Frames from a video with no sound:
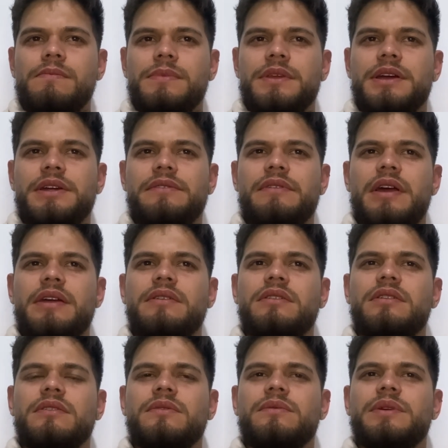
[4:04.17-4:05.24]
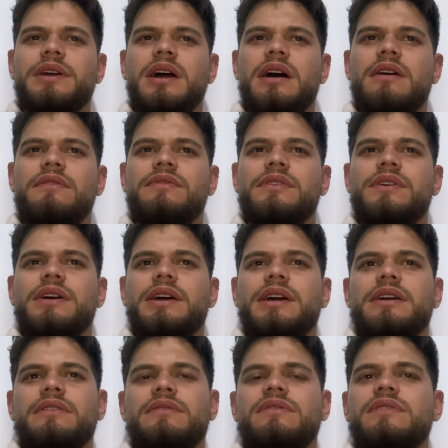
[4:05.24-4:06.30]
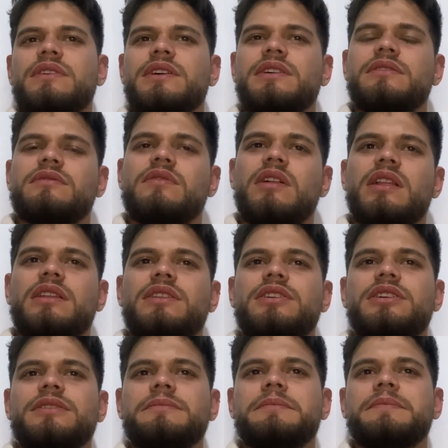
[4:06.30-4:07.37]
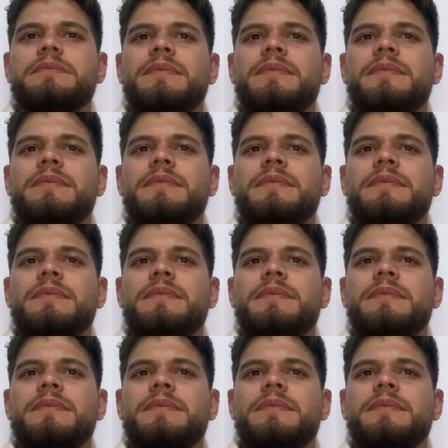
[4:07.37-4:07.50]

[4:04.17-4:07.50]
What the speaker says: derivative, we have F equal d